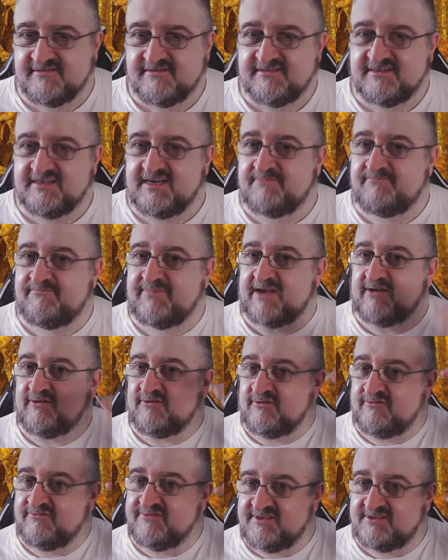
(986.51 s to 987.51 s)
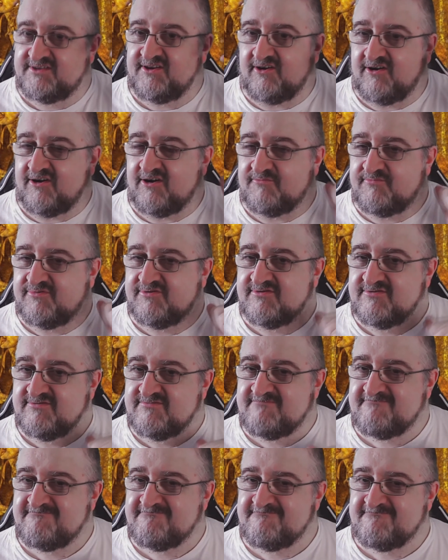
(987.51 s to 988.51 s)
and a bit over the top
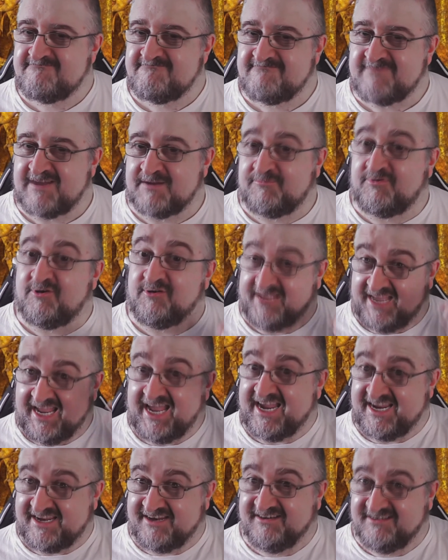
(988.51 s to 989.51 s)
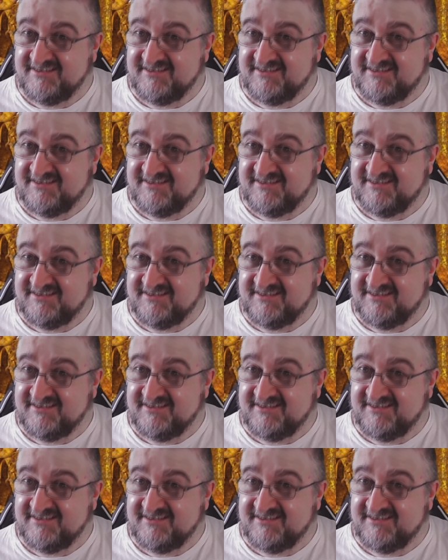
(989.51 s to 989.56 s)
and probably high.